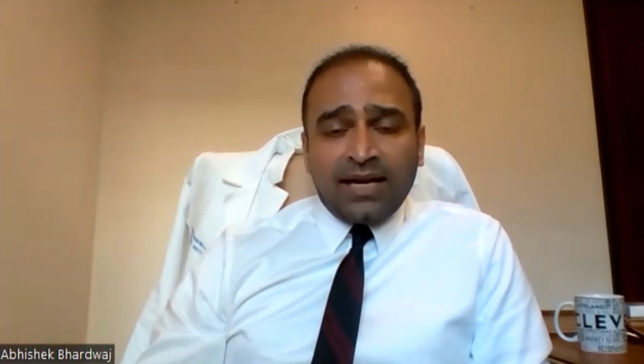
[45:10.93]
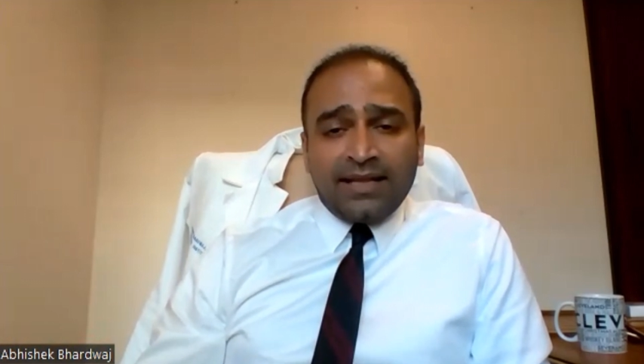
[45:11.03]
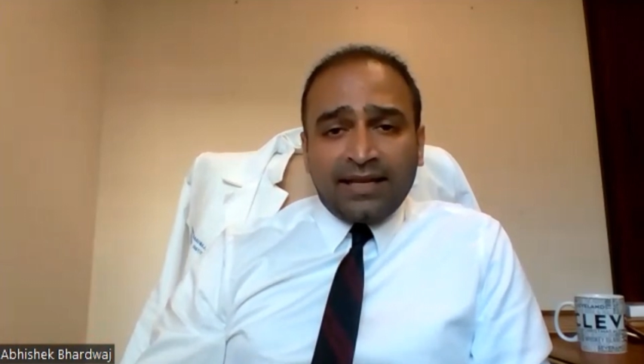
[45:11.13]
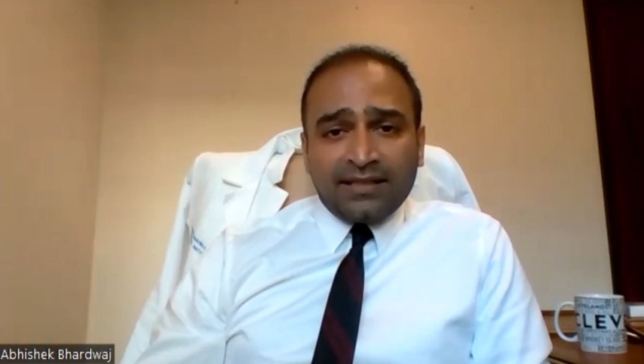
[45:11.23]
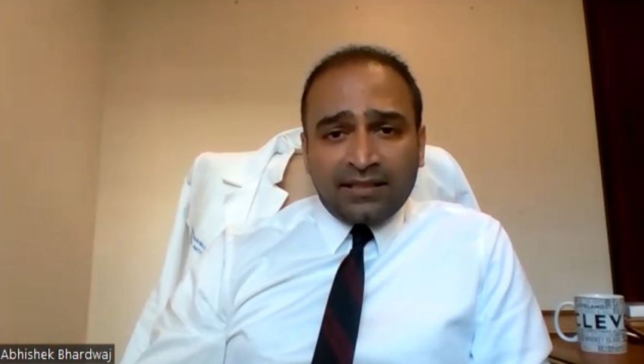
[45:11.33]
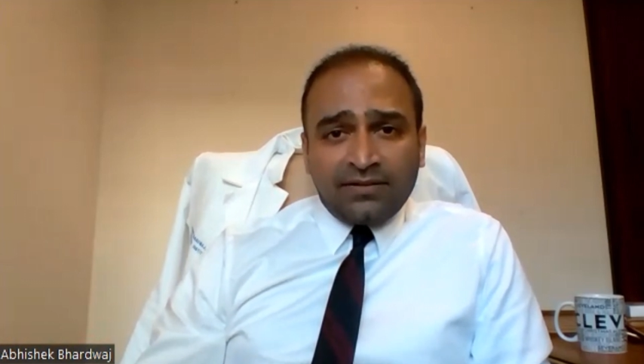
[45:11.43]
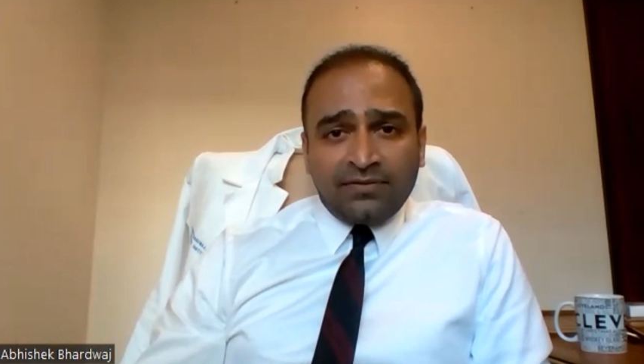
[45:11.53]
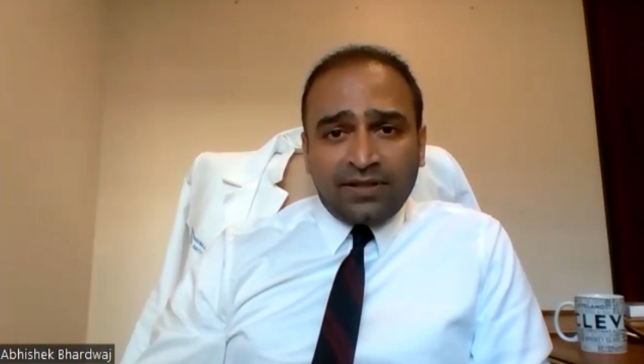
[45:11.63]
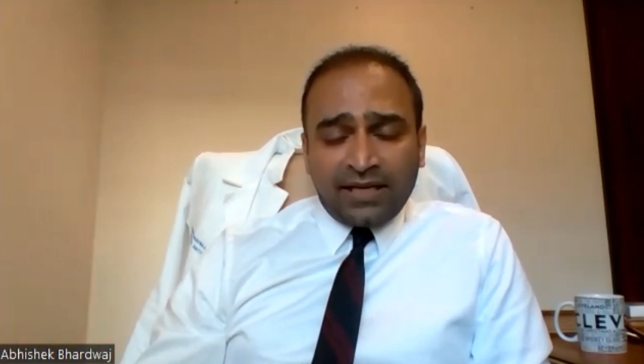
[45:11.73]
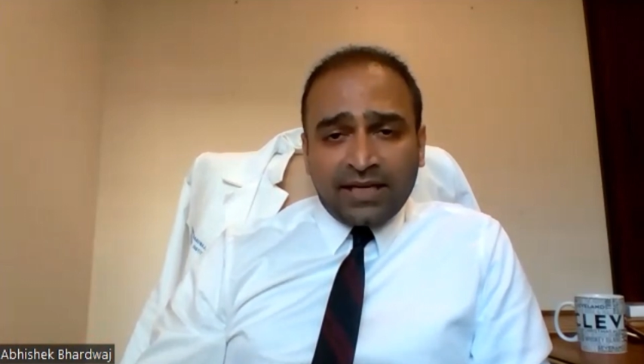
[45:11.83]
And then see
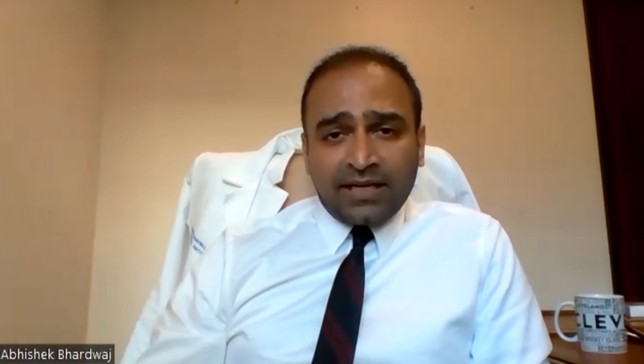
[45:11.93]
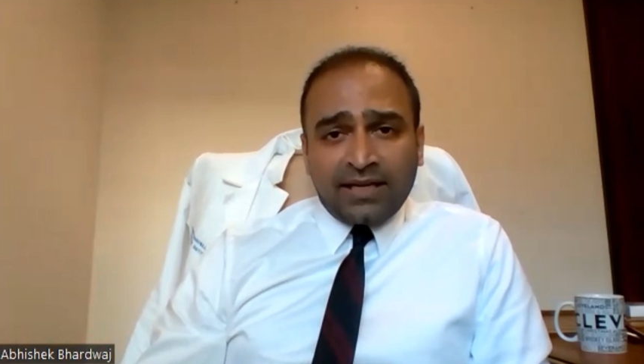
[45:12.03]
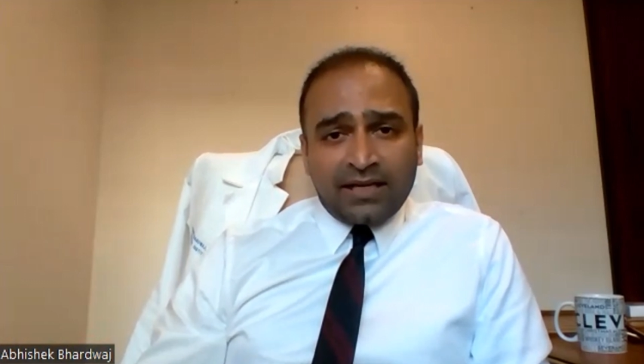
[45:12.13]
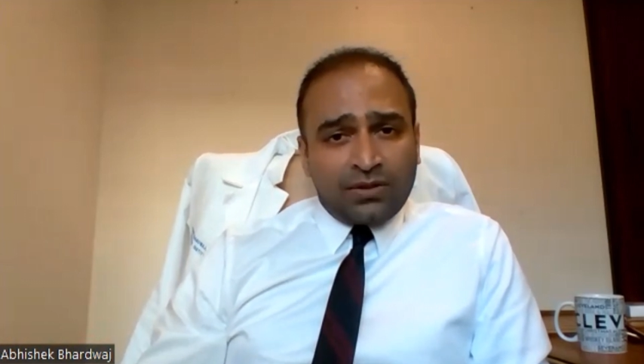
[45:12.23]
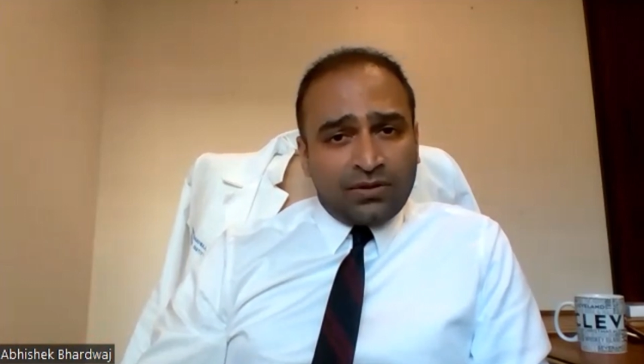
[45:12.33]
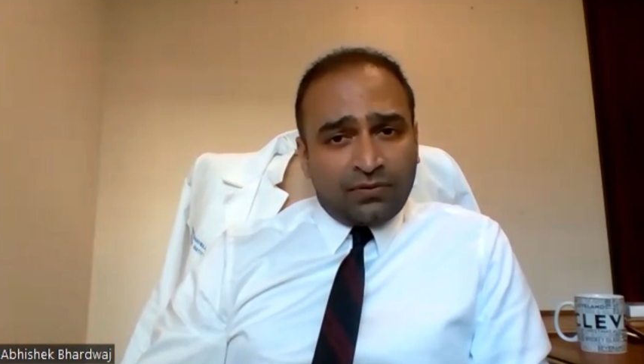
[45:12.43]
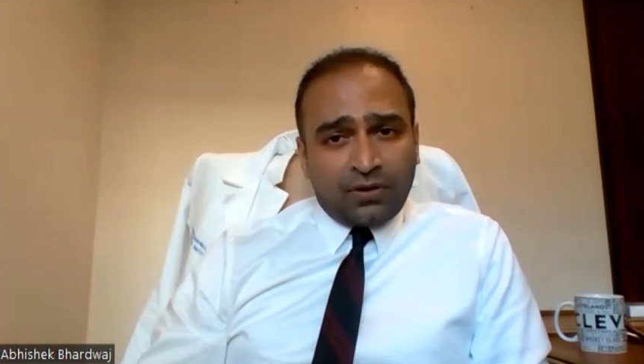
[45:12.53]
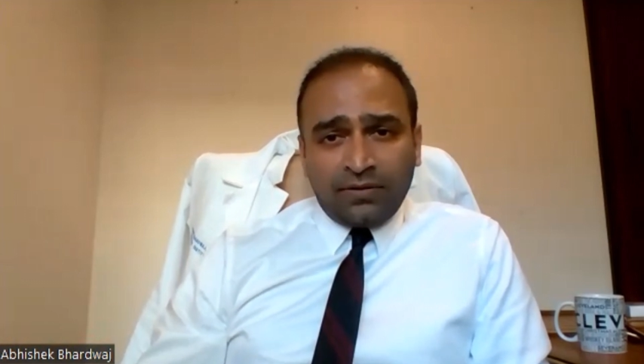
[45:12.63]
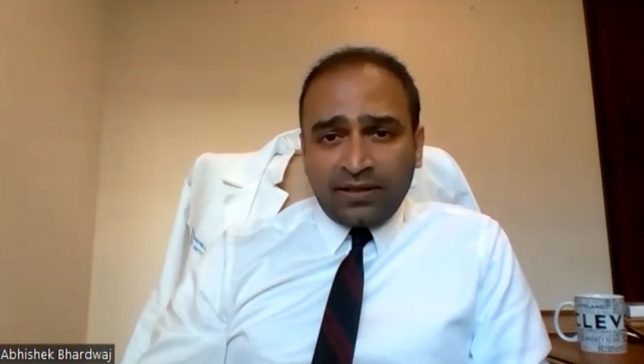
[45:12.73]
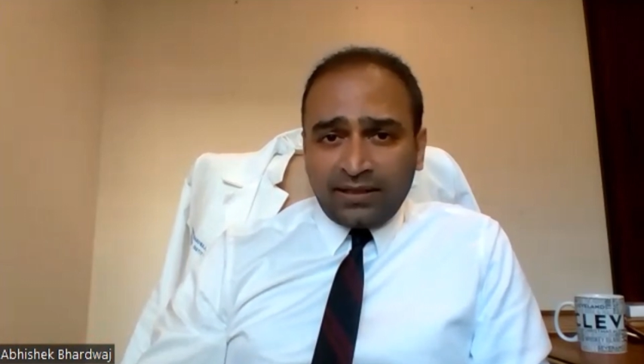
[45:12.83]
if they can get you
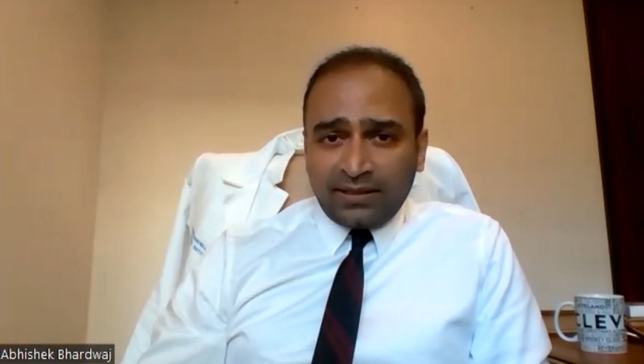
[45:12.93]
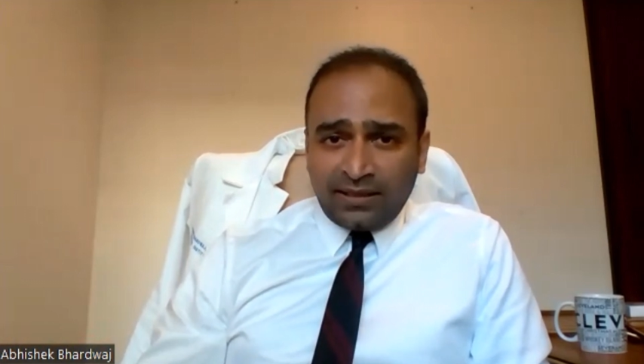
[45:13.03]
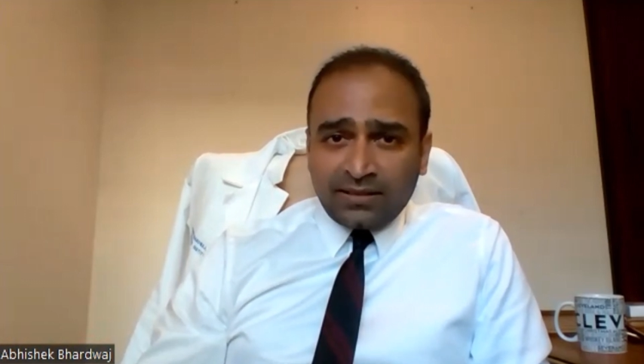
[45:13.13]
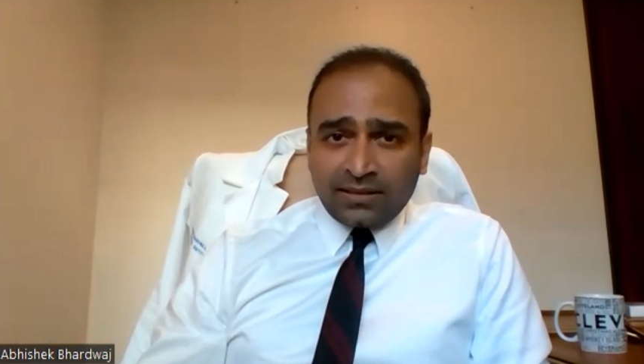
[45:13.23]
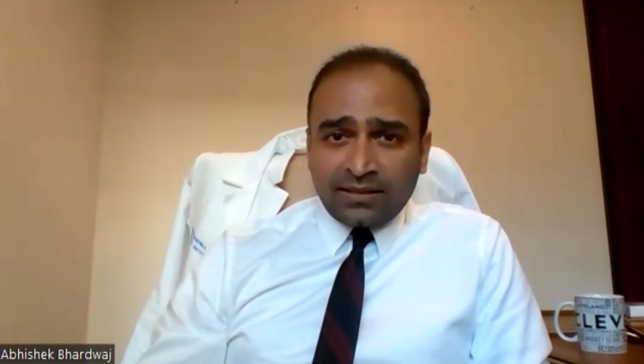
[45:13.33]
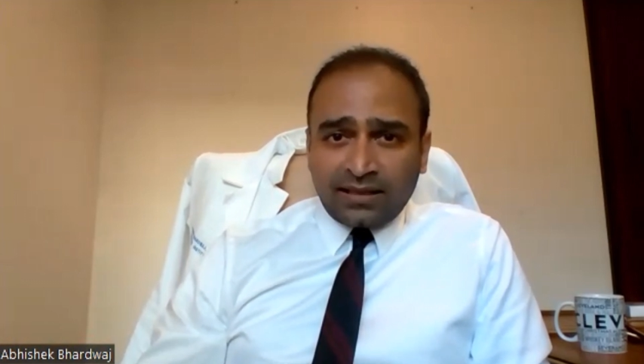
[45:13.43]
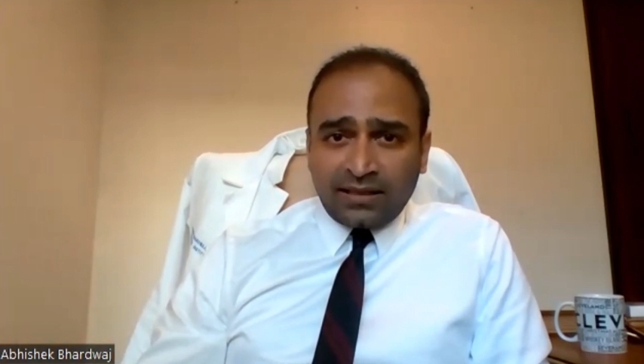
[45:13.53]
involved in their thesis,